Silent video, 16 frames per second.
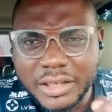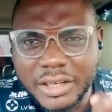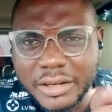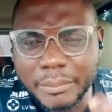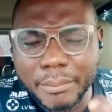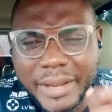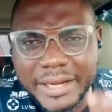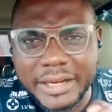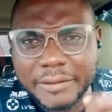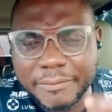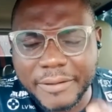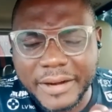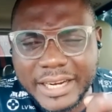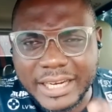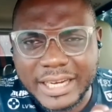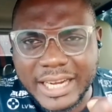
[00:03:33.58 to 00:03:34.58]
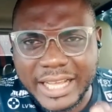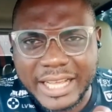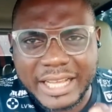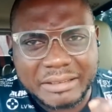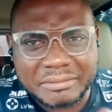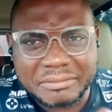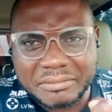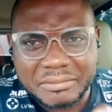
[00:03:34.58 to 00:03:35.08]
he made it very
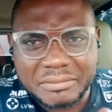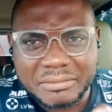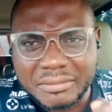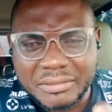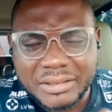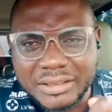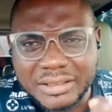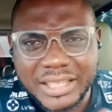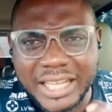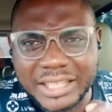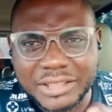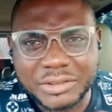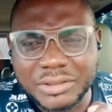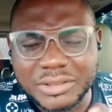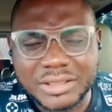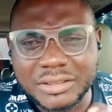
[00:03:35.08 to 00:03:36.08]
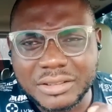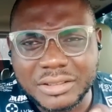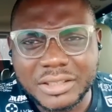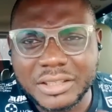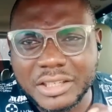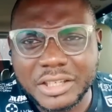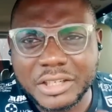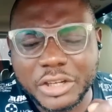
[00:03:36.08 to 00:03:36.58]
clear that he,
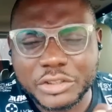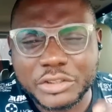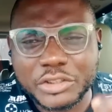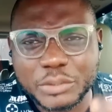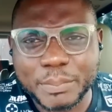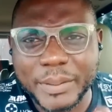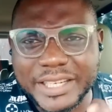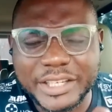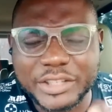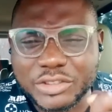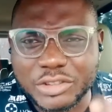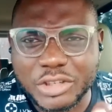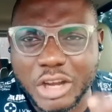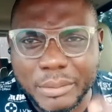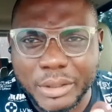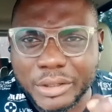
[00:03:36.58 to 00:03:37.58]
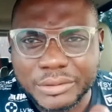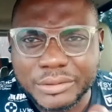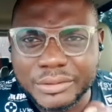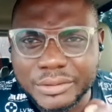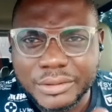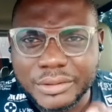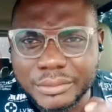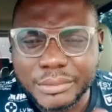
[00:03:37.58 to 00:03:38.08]
he doesn't spend his cover.
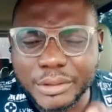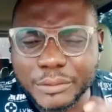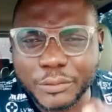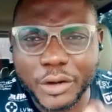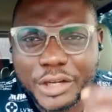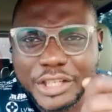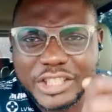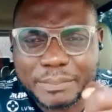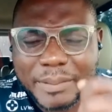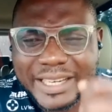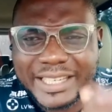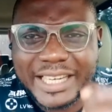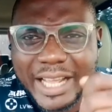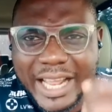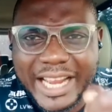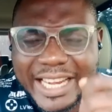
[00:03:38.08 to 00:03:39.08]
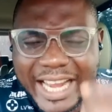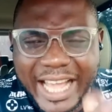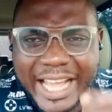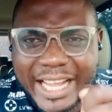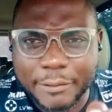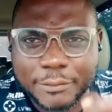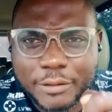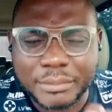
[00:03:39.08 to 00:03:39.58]
Before he spend a
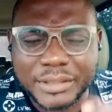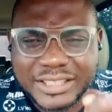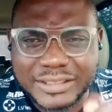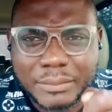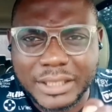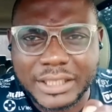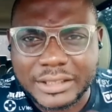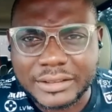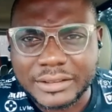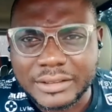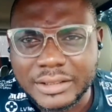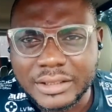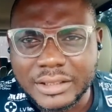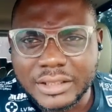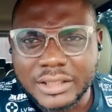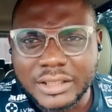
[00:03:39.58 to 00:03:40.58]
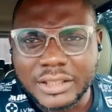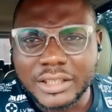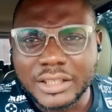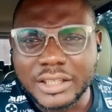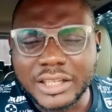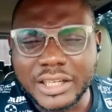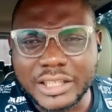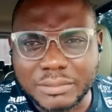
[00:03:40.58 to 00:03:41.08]
naira from his money,
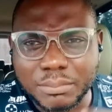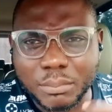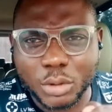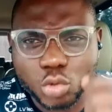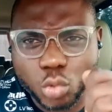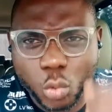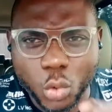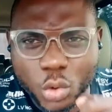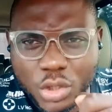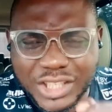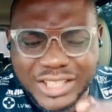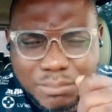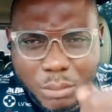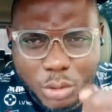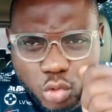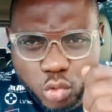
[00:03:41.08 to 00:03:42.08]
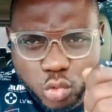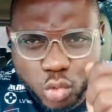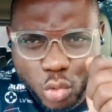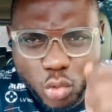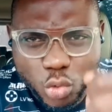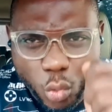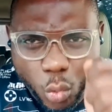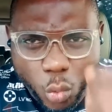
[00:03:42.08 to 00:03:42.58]
it must, it must
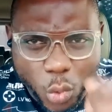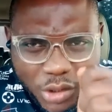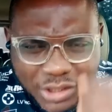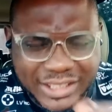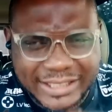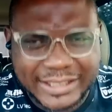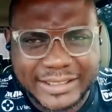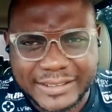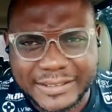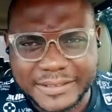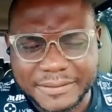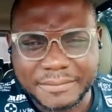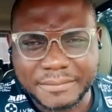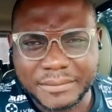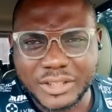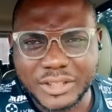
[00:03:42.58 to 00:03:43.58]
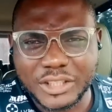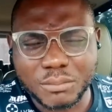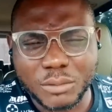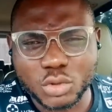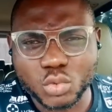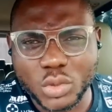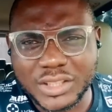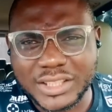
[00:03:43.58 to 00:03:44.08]
worth it. It
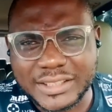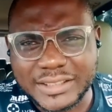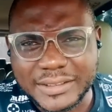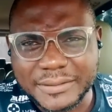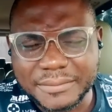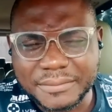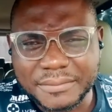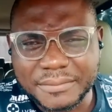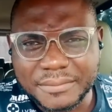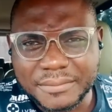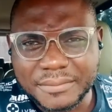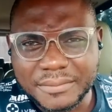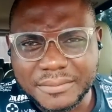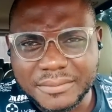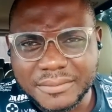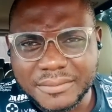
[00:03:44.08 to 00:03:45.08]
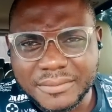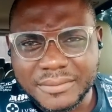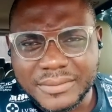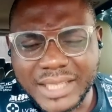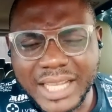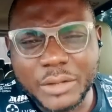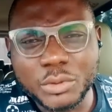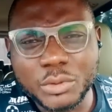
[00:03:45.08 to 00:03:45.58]
must worth it.
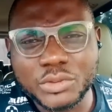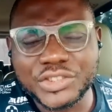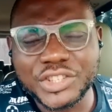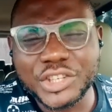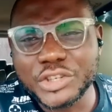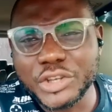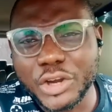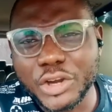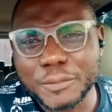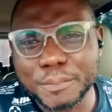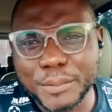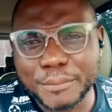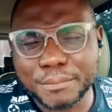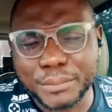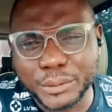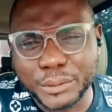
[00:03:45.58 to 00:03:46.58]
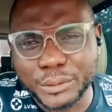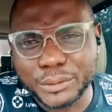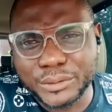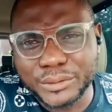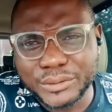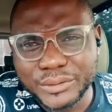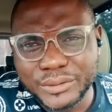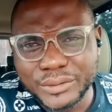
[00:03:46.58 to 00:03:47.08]
Now you see young
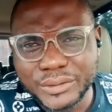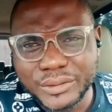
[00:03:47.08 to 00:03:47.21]
people